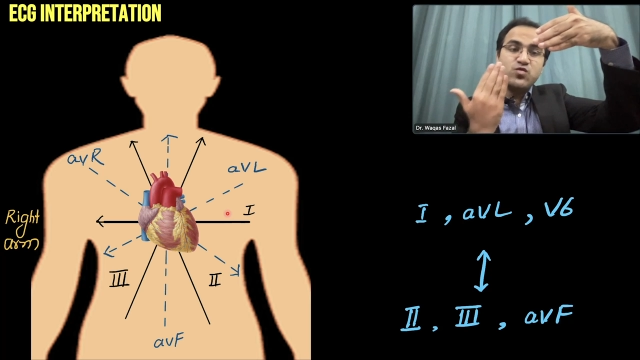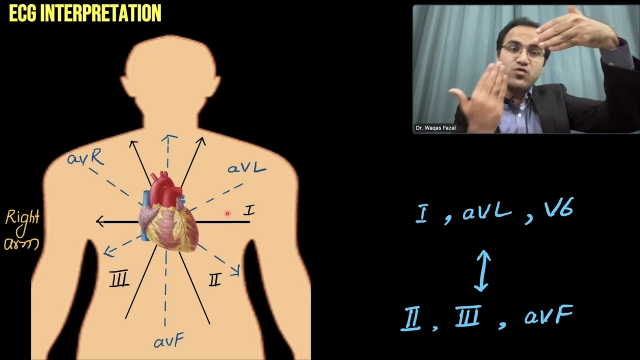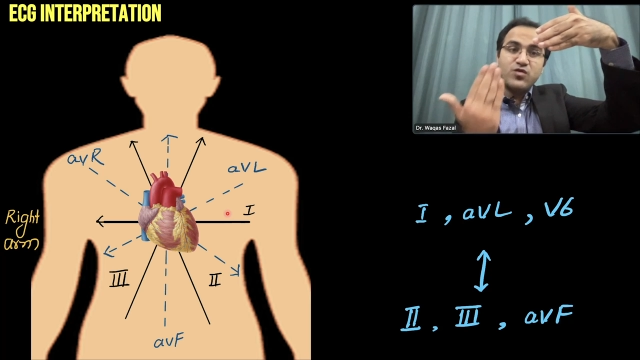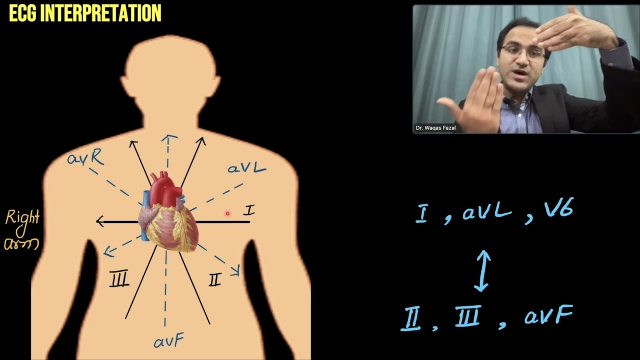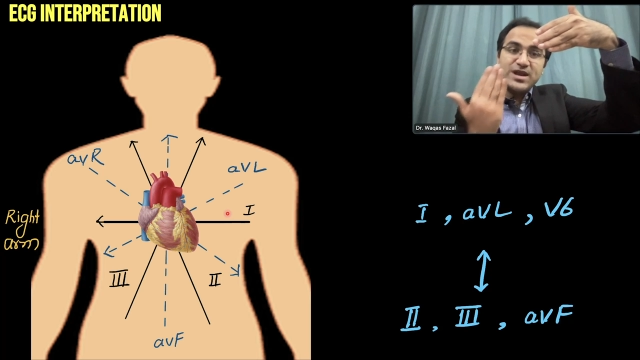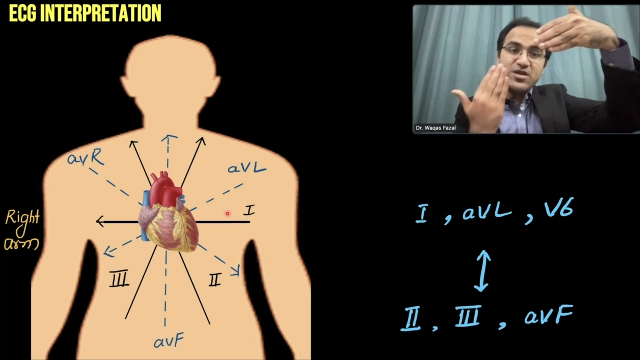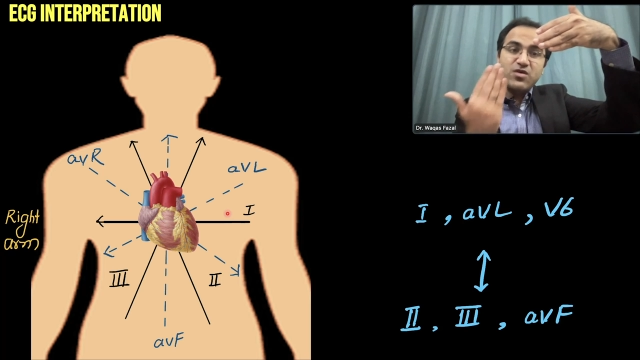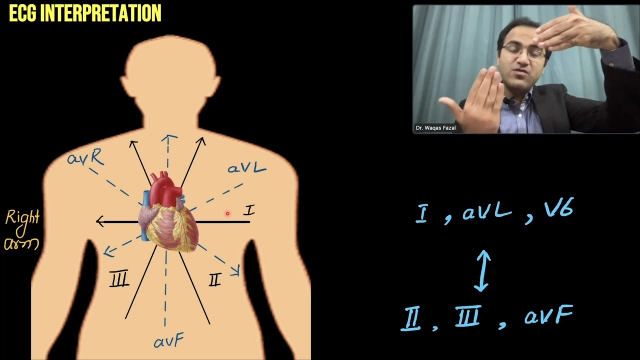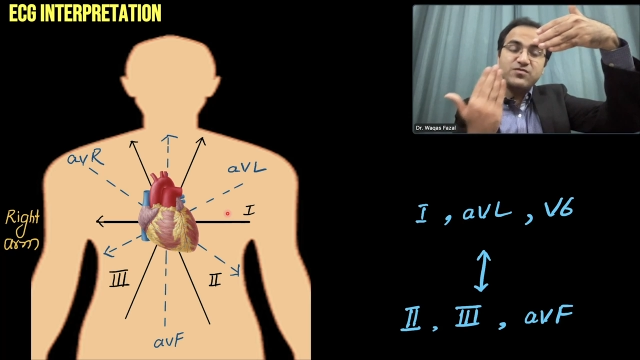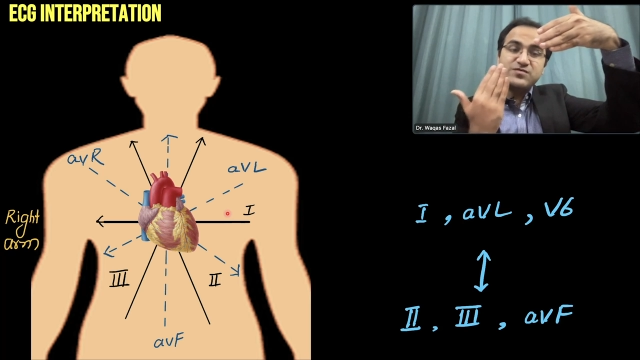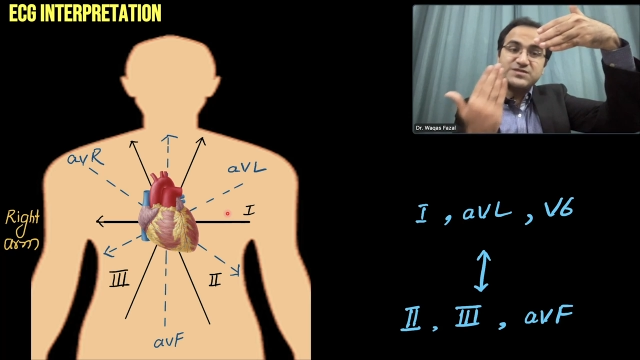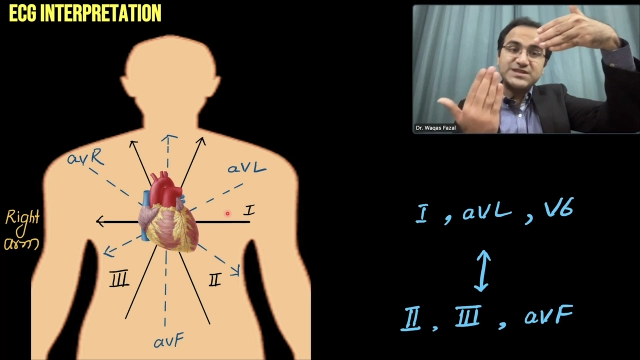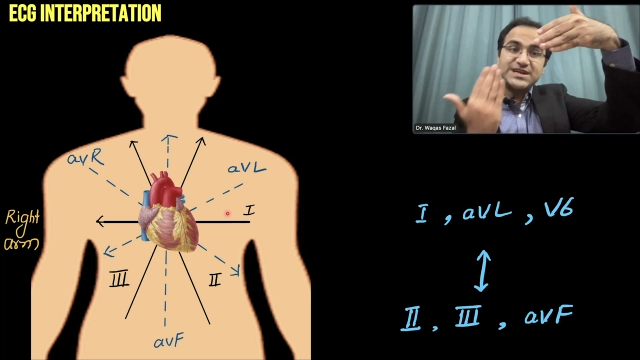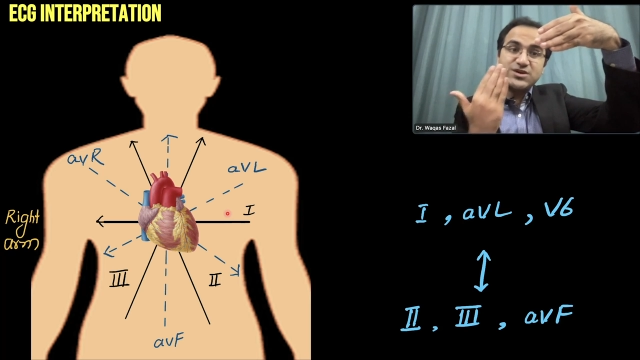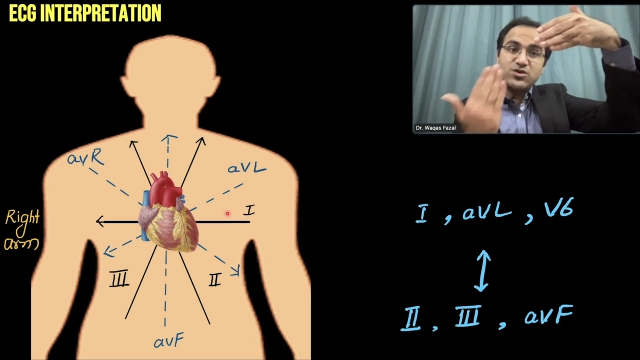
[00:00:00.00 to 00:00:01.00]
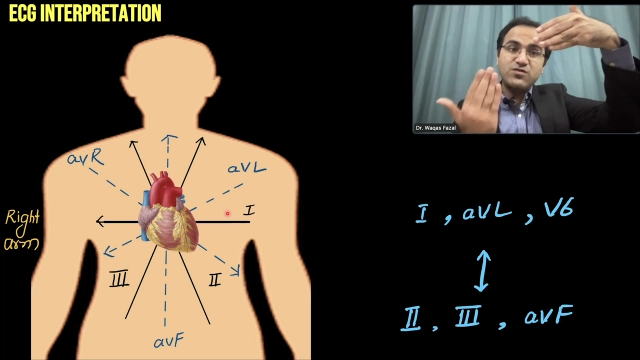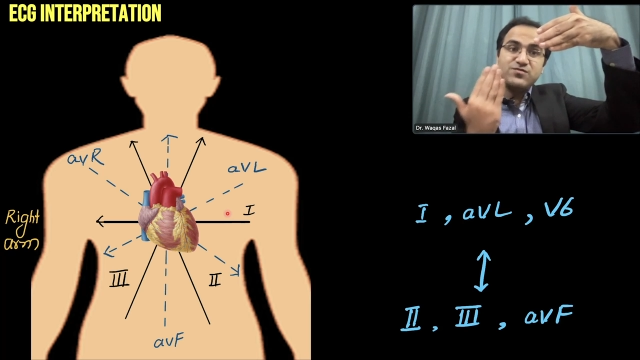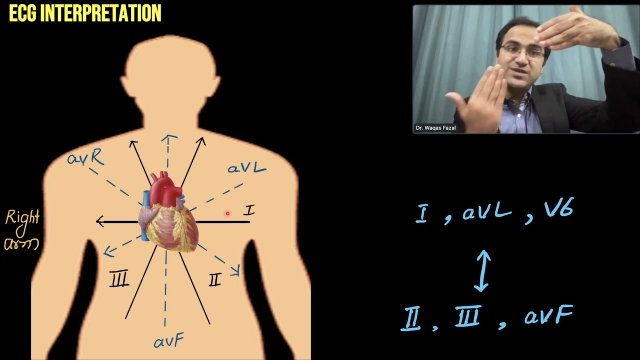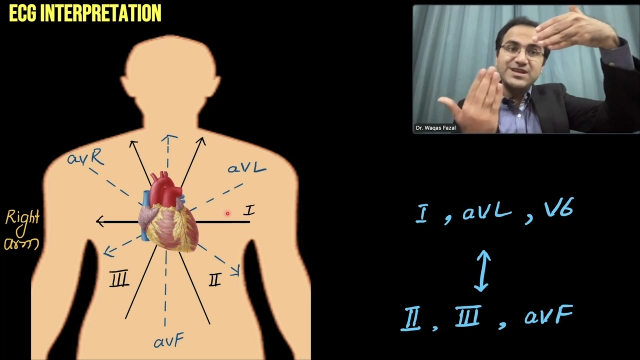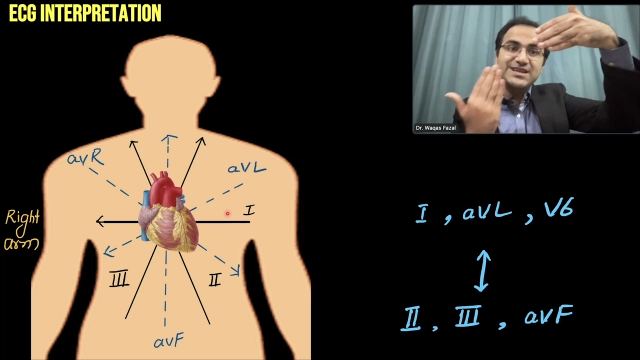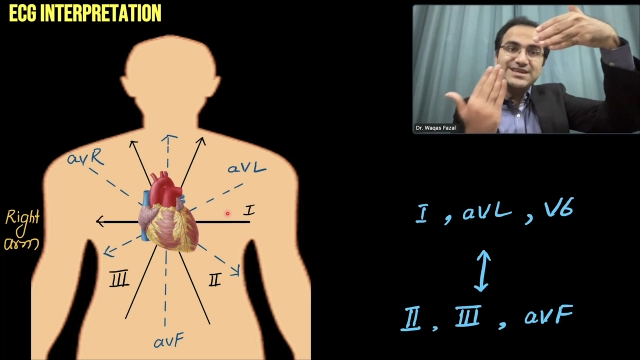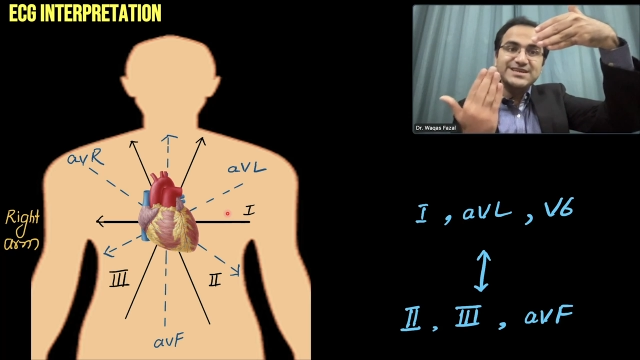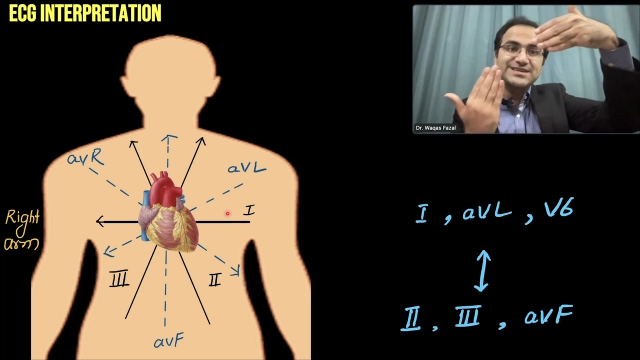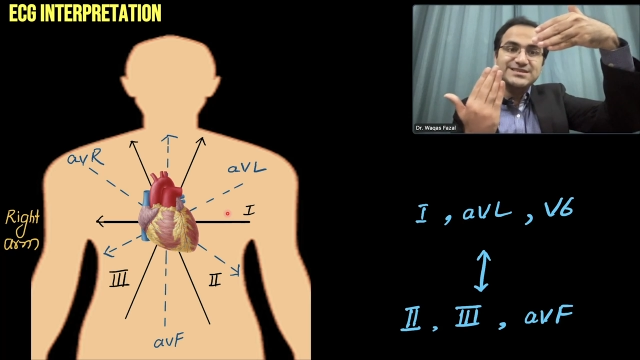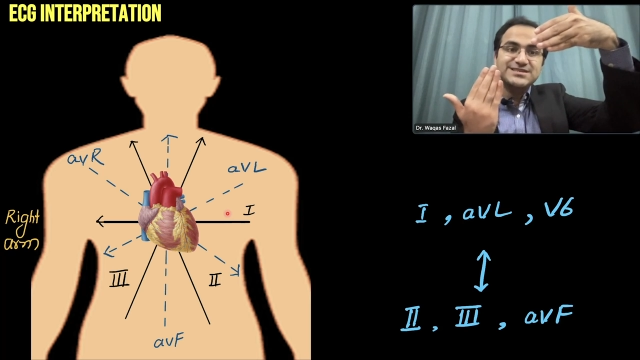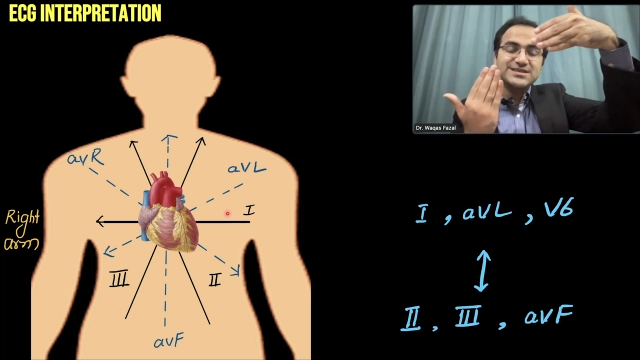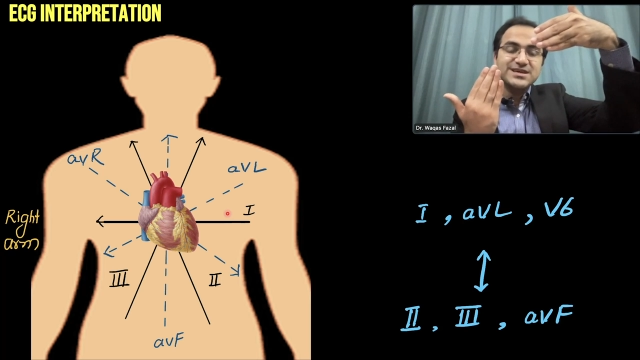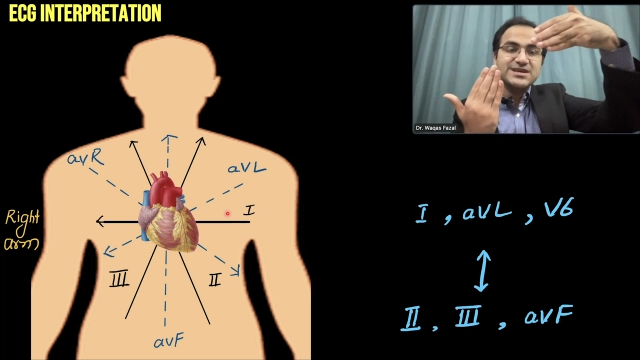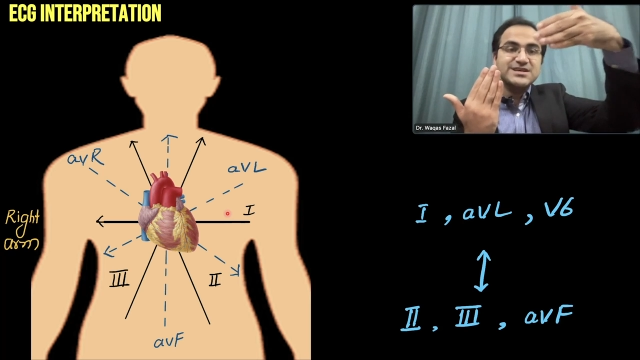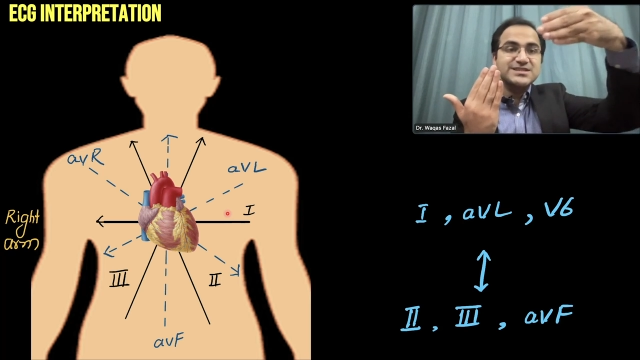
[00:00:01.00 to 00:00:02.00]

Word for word: one of set of the leads